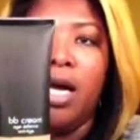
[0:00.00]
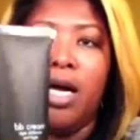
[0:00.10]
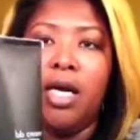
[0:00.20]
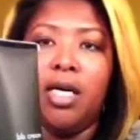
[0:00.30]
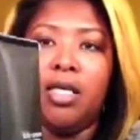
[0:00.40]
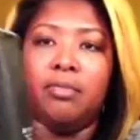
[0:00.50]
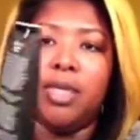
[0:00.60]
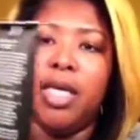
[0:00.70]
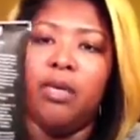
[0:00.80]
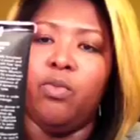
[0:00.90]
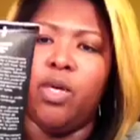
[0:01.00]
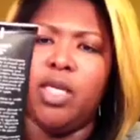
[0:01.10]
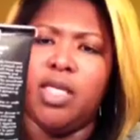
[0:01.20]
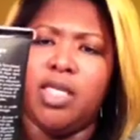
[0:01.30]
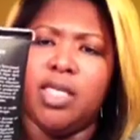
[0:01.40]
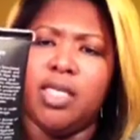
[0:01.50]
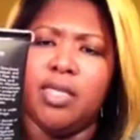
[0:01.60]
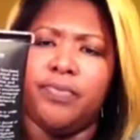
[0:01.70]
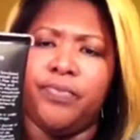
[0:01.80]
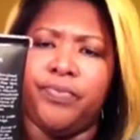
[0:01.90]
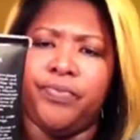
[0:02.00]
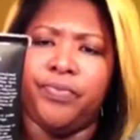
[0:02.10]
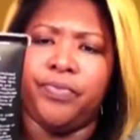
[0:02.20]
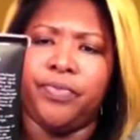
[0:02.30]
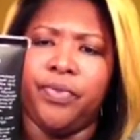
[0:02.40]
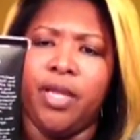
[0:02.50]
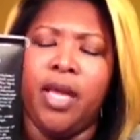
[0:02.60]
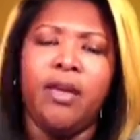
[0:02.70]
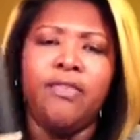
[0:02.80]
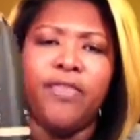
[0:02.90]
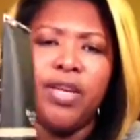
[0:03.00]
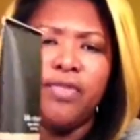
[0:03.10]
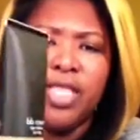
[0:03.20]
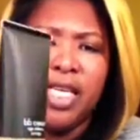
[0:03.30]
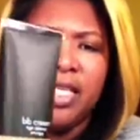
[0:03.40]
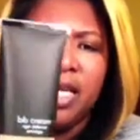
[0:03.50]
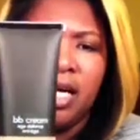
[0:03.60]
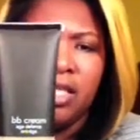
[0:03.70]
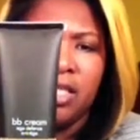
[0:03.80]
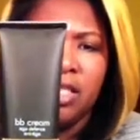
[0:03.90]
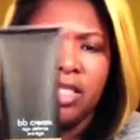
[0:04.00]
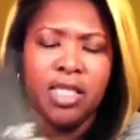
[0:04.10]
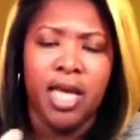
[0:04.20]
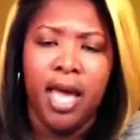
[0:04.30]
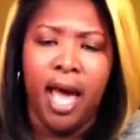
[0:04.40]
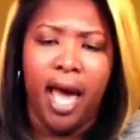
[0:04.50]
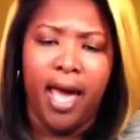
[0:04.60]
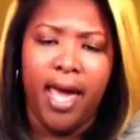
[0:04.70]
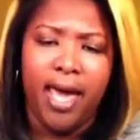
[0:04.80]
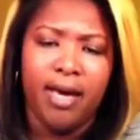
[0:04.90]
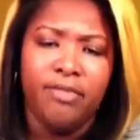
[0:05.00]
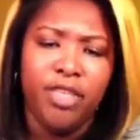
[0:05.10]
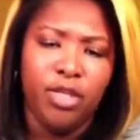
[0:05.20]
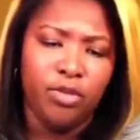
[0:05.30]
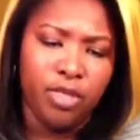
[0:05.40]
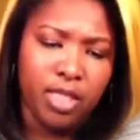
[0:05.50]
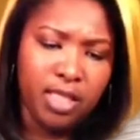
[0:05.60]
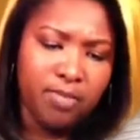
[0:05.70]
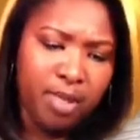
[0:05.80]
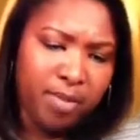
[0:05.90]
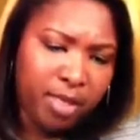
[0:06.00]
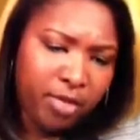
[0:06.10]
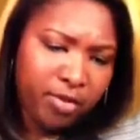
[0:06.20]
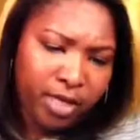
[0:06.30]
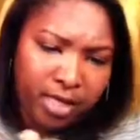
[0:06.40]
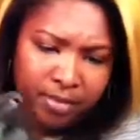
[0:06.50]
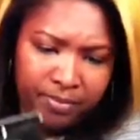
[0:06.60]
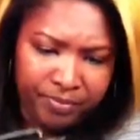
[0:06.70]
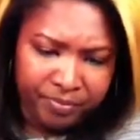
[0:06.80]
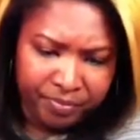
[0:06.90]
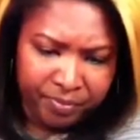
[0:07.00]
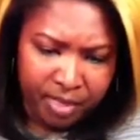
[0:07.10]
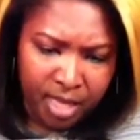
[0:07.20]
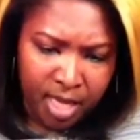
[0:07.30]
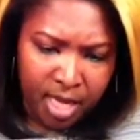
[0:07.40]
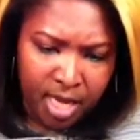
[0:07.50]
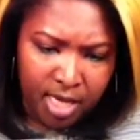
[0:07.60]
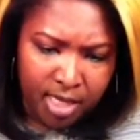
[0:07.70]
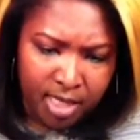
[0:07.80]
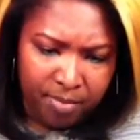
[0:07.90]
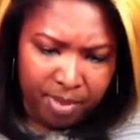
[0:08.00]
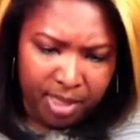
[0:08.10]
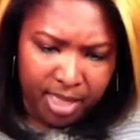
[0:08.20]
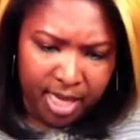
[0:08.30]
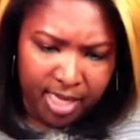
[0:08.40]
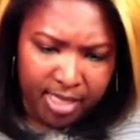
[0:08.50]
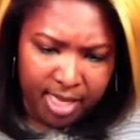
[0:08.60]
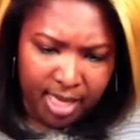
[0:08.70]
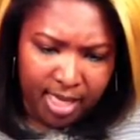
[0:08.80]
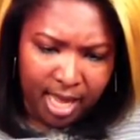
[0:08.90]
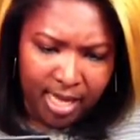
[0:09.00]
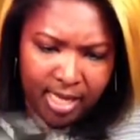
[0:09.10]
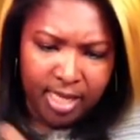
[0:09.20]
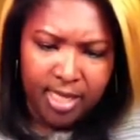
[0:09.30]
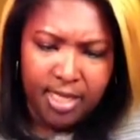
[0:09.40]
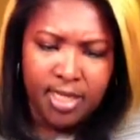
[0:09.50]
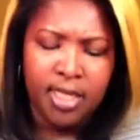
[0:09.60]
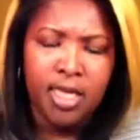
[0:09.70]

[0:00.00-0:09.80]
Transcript: it was $15. I have used this BB cream a couple of days. I like it.